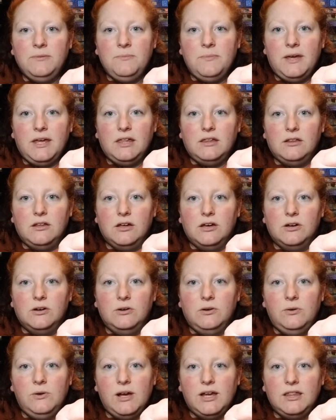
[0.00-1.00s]

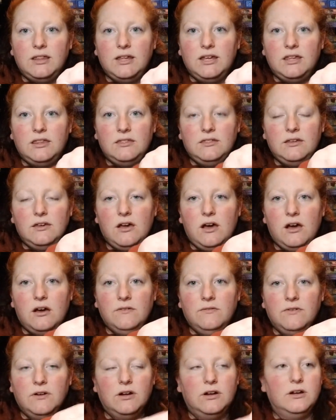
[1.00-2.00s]
Baylow. I like the
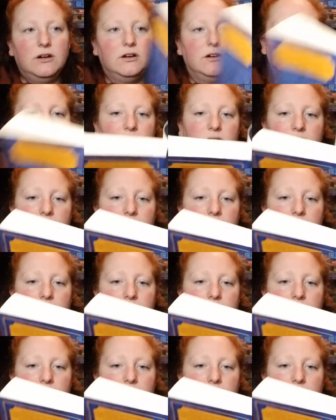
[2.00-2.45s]
cover.